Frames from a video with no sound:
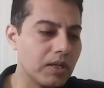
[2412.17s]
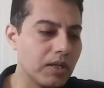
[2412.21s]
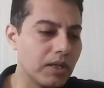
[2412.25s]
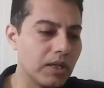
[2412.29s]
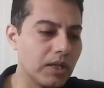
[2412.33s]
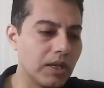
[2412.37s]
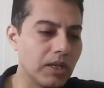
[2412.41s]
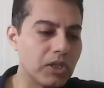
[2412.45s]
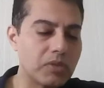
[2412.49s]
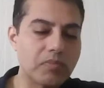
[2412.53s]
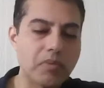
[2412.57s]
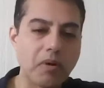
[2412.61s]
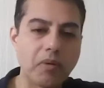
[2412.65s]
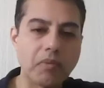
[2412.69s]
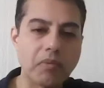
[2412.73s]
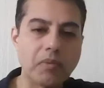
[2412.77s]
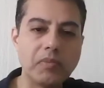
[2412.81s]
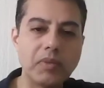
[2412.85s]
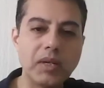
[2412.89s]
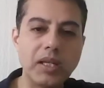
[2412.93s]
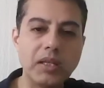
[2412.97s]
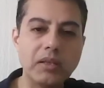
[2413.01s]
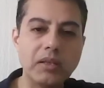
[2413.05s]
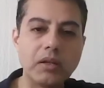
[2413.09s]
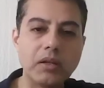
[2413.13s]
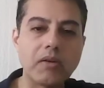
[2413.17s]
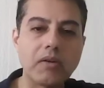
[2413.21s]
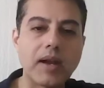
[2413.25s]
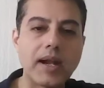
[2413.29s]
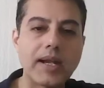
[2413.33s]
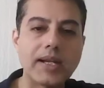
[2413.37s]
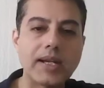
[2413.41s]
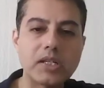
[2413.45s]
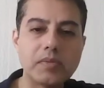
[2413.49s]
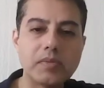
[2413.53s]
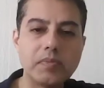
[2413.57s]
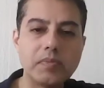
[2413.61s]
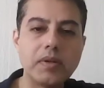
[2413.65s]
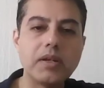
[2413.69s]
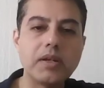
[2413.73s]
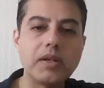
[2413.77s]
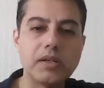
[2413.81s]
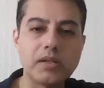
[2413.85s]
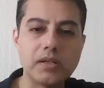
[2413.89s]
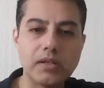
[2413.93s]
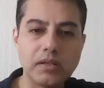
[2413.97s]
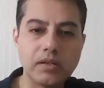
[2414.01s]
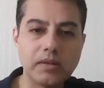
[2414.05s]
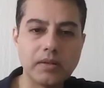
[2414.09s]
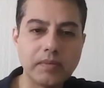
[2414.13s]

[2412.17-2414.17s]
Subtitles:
is probably in the right spirit